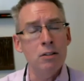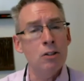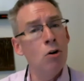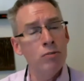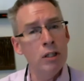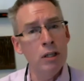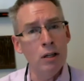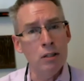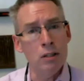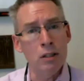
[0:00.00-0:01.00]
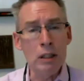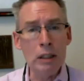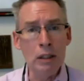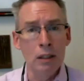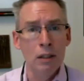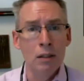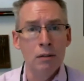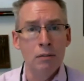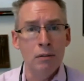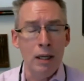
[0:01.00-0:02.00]
COVID-19
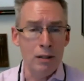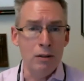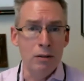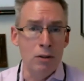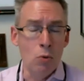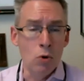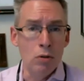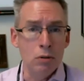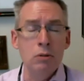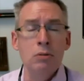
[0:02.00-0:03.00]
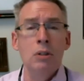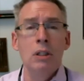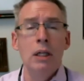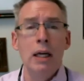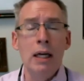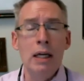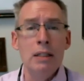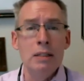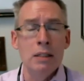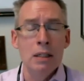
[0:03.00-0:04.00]
hit the world.
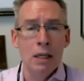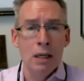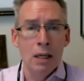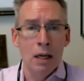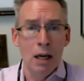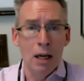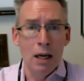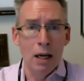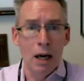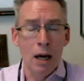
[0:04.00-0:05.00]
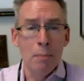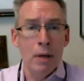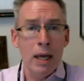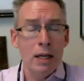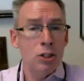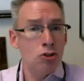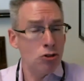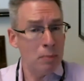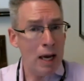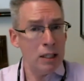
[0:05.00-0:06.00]
And it has
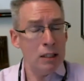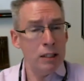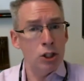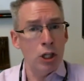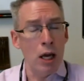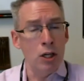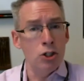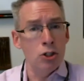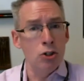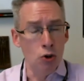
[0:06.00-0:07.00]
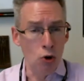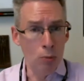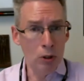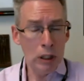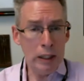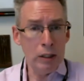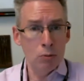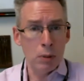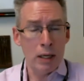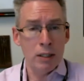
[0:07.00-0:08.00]
dramatically changed normal clinical
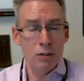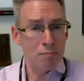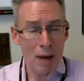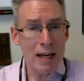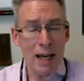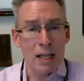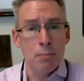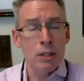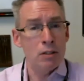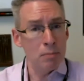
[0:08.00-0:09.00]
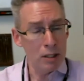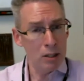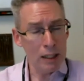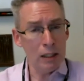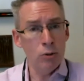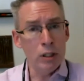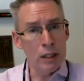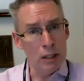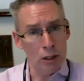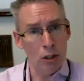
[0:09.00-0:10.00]
practice of many aspects of medicine, including
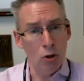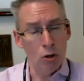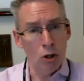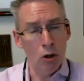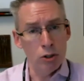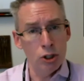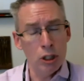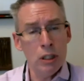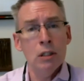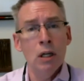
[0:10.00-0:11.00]
in oncology.